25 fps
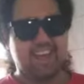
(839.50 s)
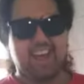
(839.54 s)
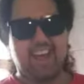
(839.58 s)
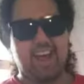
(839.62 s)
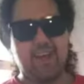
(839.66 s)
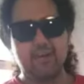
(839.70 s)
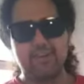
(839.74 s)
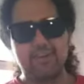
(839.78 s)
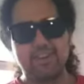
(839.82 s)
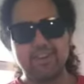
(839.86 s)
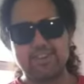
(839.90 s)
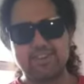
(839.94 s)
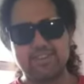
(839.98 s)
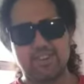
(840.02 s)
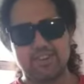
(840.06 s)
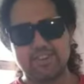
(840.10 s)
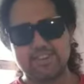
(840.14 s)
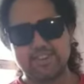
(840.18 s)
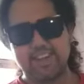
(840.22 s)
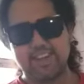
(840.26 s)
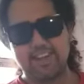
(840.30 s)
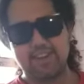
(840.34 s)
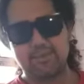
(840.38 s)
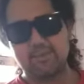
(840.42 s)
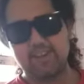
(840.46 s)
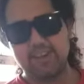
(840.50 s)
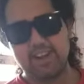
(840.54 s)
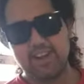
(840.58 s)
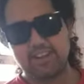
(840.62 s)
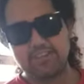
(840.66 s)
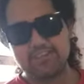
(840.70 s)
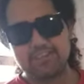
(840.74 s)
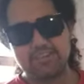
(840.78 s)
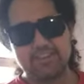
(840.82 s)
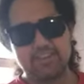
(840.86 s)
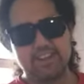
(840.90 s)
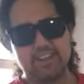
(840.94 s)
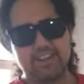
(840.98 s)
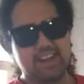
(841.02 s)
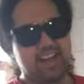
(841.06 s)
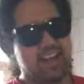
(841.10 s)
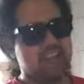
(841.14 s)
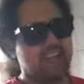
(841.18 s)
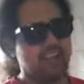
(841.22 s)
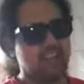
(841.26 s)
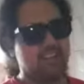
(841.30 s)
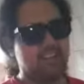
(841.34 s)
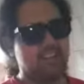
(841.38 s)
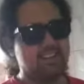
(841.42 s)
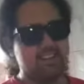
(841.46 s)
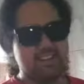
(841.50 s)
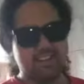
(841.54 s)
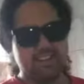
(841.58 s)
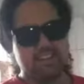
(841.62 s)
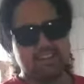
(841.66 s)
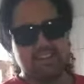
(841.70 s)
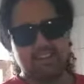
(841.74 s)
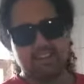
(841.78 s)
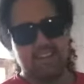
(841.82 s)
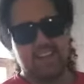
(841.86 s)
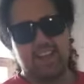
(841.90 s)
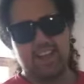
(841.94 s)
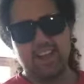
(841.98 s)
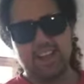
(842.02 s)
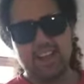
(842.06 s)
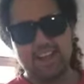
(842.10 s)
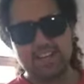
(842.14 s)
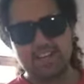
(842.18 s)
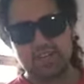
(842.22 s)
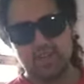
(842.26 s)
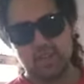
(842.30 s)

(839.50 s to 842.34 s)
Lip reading: I wouldn't trust anyone after that. I got